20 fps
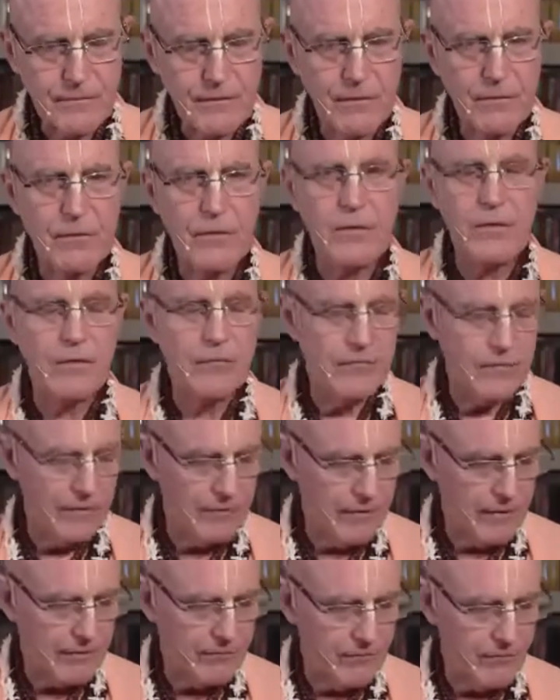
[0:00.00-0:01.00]
You can
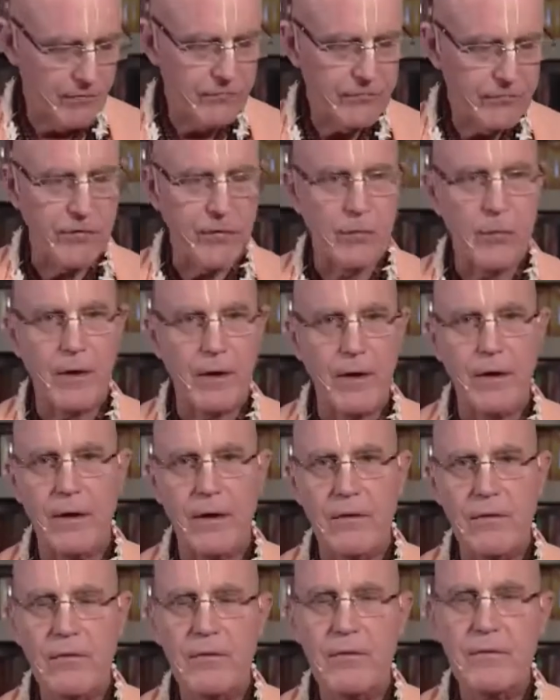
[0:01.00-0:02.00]
send that verse to the White
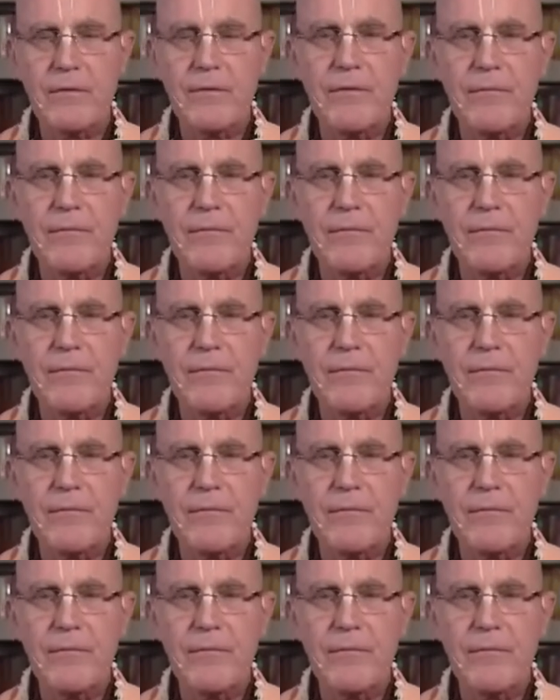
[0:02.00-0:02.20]
House.